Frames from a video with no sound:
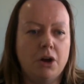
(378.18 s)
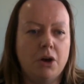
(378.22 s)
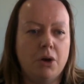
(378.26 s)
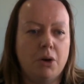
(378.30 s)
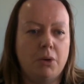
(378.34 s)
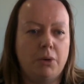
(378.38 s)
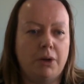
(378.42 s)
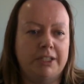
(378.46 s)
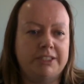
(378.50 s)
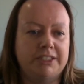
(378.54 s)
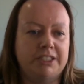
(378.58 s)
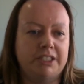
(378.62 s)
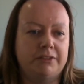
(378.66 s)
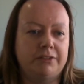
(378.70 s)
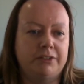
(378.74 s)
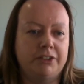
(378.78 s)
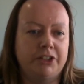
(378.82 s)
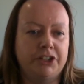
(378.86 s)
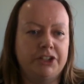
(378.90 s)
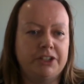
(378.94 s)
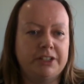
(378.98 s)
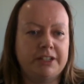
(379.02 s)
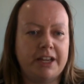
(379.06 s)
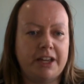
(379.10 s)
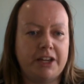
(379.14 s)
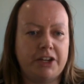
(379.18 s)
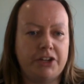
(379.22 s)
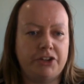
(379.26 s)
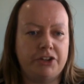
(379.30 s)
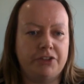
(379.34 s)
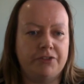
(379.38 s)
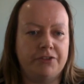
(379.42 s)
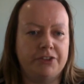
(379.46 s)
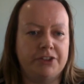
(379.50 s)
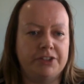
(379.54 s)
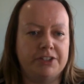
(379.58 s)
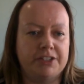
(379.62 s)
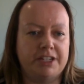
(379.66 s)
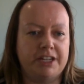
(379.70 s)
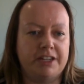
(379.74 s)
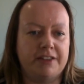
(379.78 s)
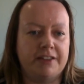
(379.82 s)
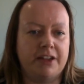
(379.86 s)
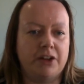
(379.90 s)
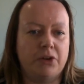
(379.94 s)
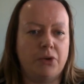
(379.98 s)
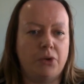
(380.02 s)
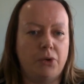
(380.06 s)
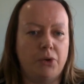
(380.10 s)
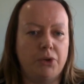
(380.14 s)
Whilst I've learned at university
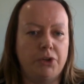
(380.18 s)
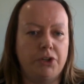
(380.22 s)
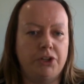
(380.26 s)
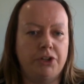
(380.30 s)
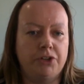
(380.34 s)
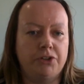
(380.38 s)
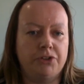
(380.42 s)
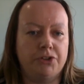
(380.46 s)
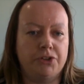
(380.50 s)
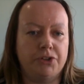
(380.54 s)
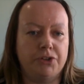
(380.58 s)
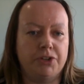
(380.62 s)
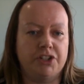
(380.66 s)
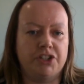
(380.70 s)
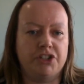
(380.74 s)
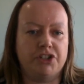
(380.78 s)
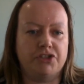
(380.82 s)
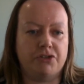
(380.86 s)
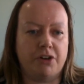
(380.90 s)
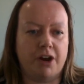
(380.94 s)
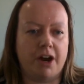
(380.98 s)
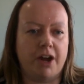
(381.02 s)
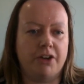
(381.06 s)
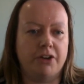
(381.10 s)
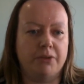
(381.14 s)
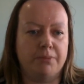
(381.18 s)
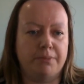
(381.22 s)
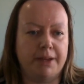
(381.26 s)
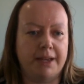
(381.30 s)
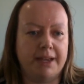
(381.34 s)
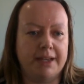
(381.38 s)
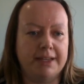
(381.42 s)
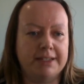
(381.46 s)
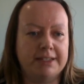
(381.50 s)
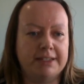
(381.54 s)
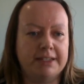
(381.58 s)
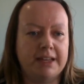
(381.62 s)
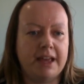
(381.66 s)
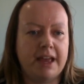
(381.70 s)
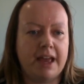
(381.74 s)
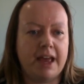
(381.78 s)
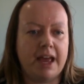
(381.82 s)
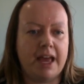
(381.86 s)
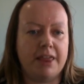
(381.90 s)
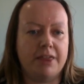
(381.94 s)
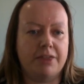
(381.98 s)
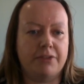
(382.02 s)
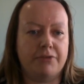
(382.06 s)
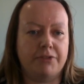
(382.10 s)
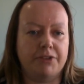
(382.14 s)
that all you can do is try your best,
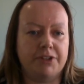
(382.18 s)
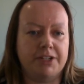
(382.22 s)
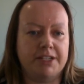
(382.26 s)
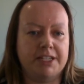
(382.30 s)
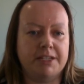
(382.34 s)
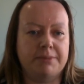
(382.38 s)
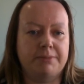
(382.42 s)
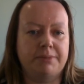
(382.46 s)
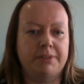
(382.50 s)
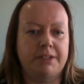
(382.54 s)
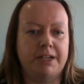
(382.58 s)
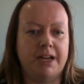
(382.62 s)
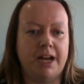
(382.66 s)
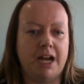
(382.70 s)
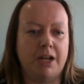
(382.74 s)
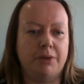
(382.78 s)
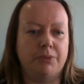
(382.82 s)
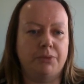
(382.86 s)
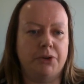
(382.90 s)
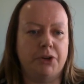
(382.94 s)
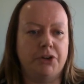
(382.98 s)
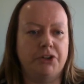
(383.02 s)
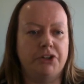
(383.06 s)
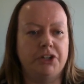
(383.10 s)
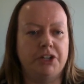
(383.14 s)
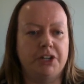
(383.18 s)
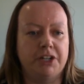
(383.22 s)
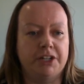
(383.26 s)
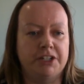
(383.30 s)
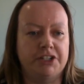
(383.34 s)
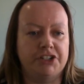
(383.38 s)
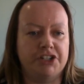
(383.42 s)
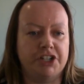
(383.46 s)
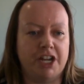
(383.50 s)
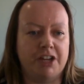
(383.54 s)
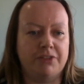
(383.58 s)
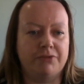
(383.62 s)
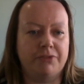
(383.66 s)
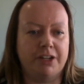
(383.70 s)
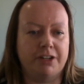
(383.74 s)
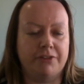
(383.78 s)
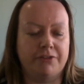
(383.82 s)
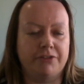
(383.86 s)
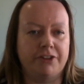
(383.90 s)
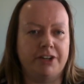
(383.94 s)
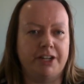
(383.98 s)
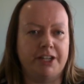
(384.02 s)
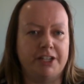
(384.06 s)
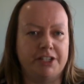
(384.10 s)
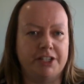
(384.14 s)
and through discipline and hard work you can achieve whatever
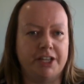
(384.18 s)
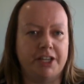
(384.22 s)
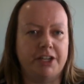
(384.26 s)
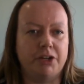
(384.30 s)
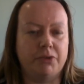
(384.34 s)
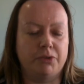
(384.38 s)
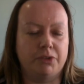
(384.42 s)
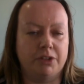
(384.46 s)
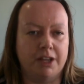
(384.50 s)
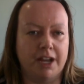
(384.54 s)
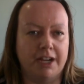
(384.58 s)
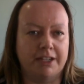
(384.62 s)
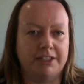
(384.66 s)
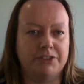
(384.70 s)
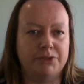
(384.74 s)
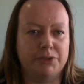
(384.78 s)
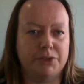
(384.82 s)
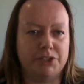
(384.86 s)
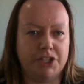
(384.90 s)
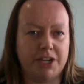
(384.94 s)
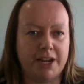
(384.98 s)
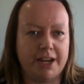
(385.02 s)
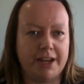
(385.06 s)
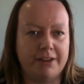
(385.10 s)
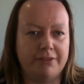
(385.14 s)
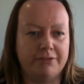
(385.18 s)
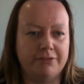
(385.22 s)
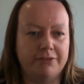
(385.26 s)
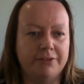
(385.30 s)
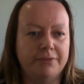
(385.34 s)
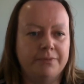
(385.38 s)
it is that you would like to achieve.